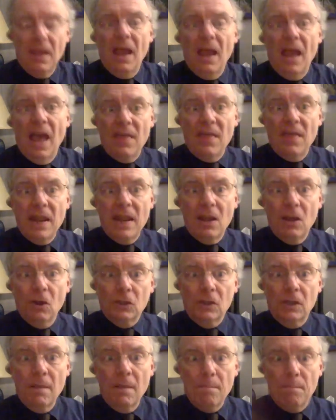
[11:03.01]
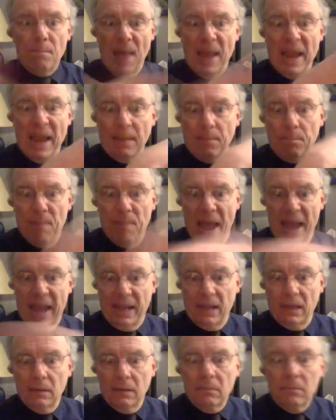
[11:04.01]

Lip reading: And then he goes bang bang.